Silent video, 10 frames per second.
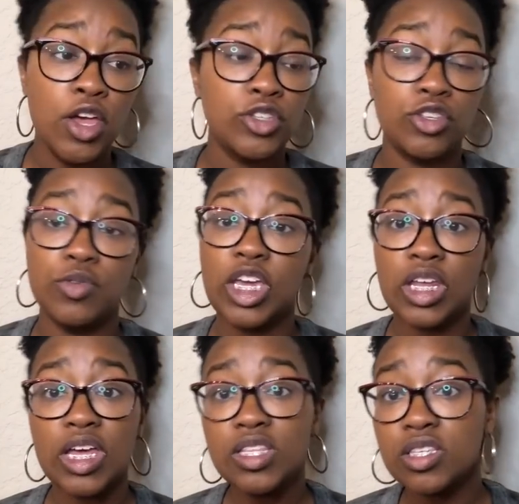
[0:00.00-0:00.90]
So you
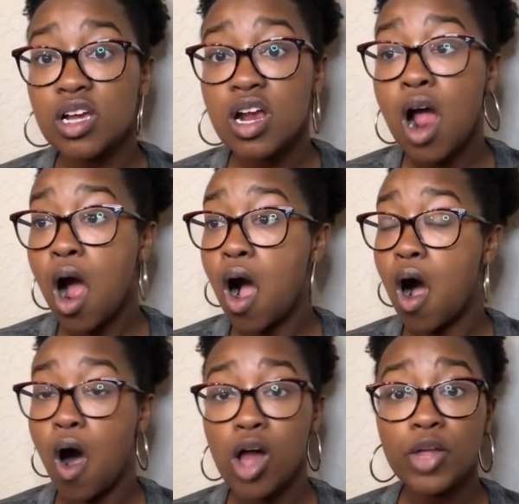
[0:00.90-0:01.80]
can enter
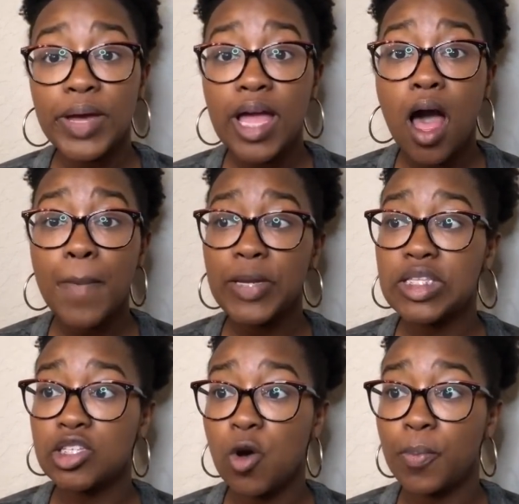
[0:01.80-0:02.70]
all the way up
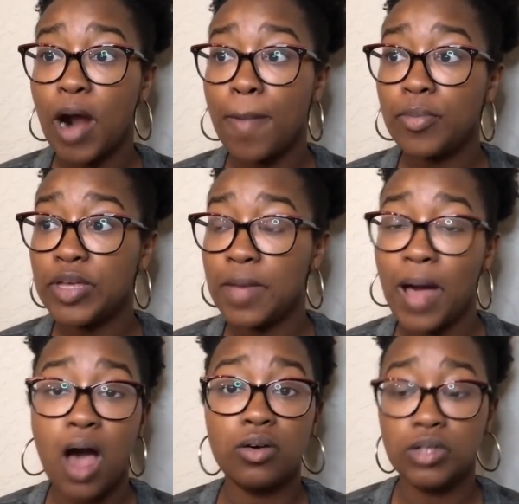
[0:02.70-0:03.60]
until probably
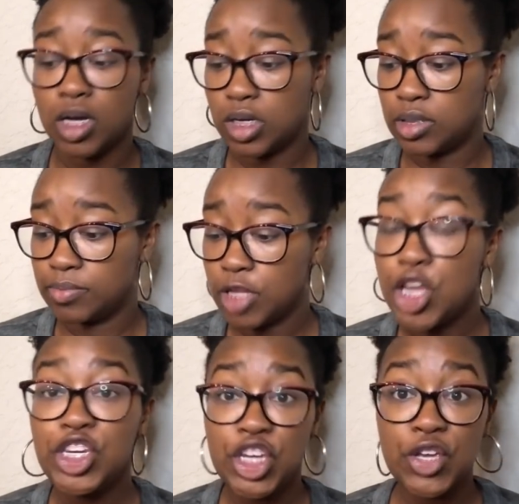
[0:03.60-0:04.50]
about um,
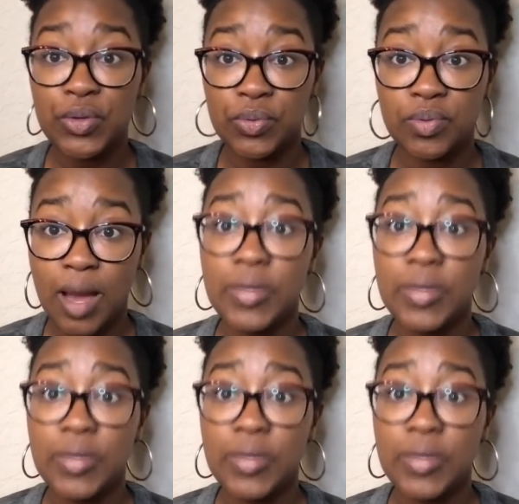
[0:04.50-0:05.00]
noon.